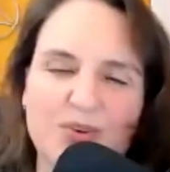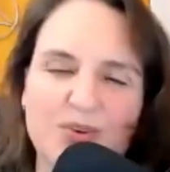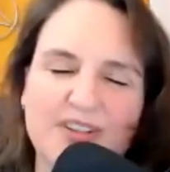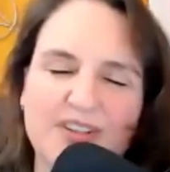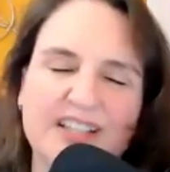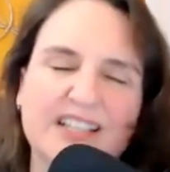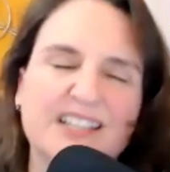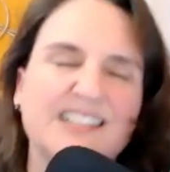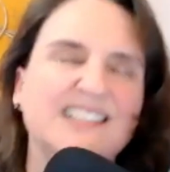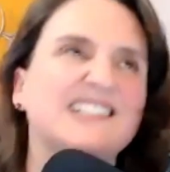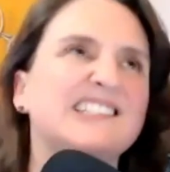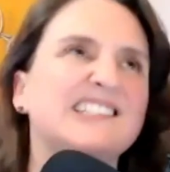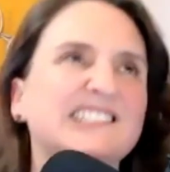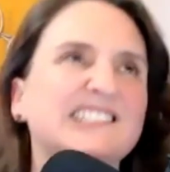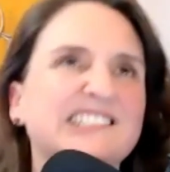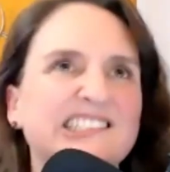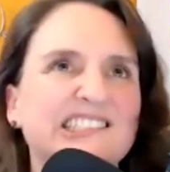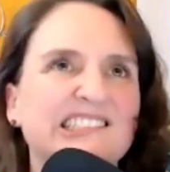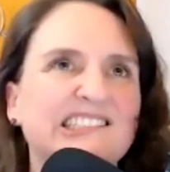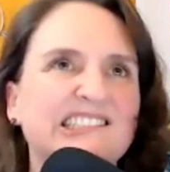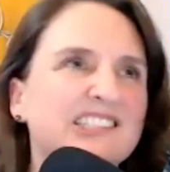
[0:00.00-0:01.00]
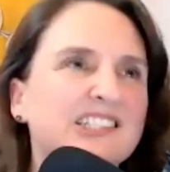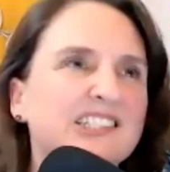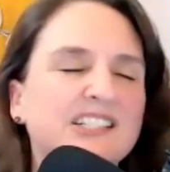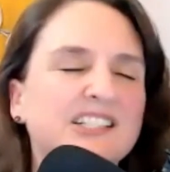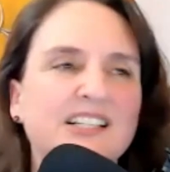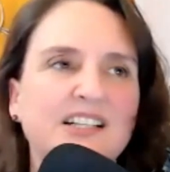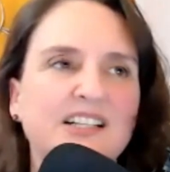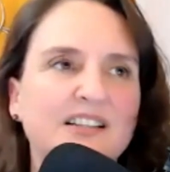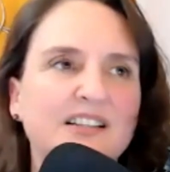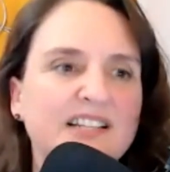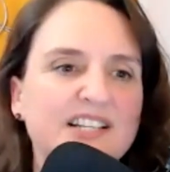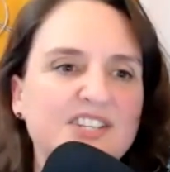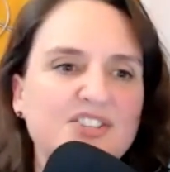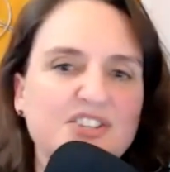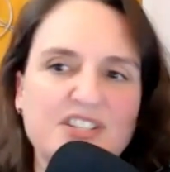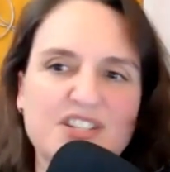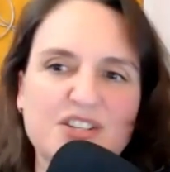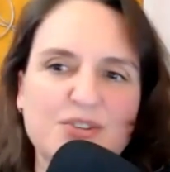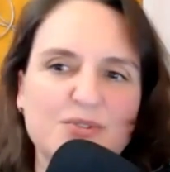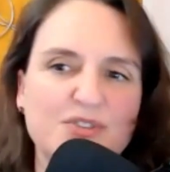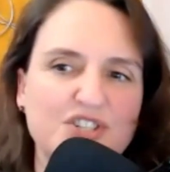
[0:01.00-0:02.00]
we're like, eh, let's
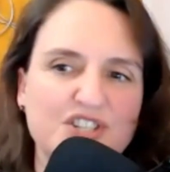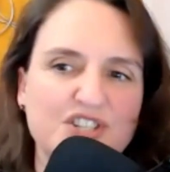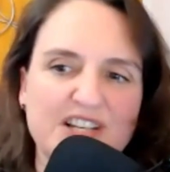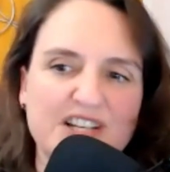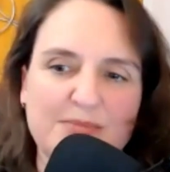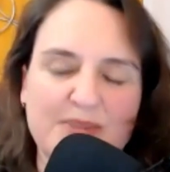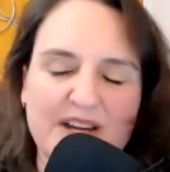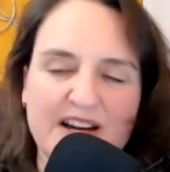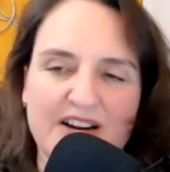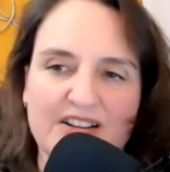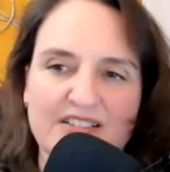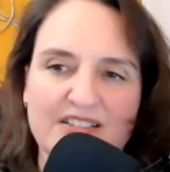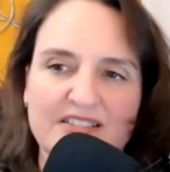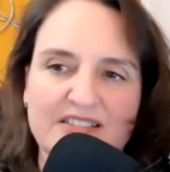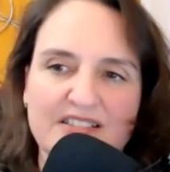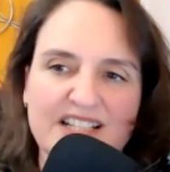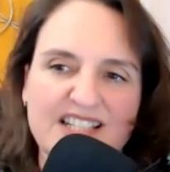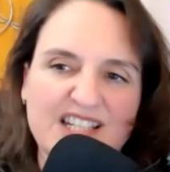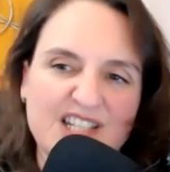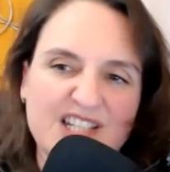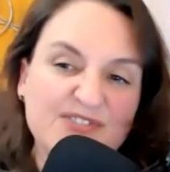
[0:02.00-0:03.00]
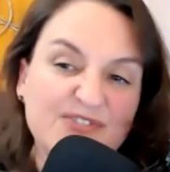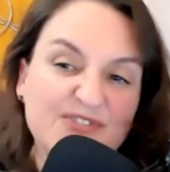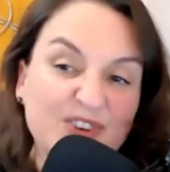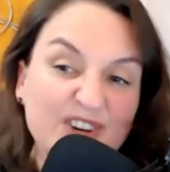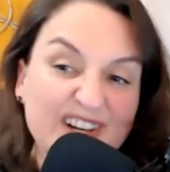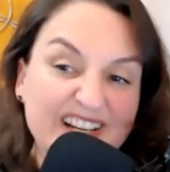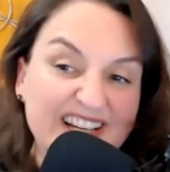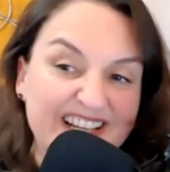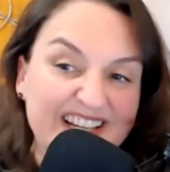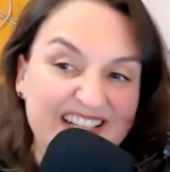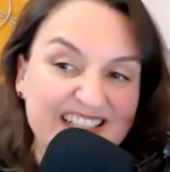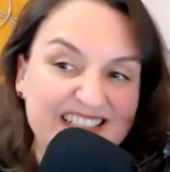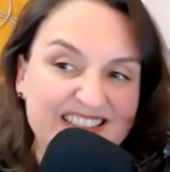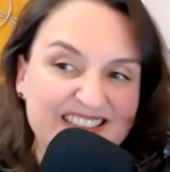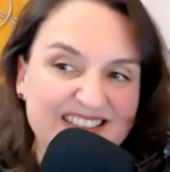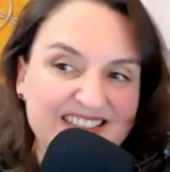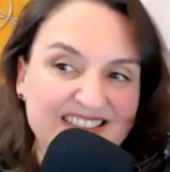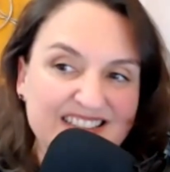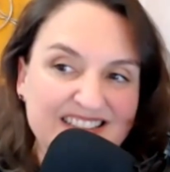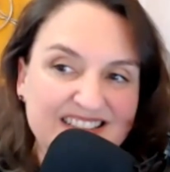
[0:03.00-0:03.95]
just use Gmail because it's free. Yeah.